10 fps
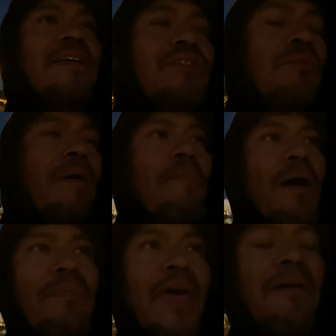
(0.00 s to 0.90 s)
told my
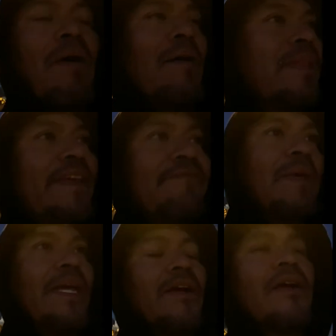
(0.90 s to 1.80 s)
mom that, "Mom, leave me
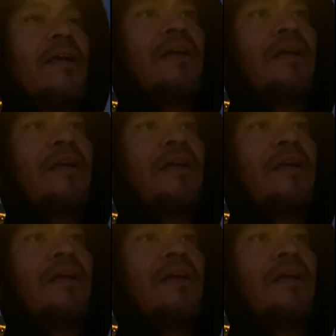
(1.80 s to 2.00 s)
here.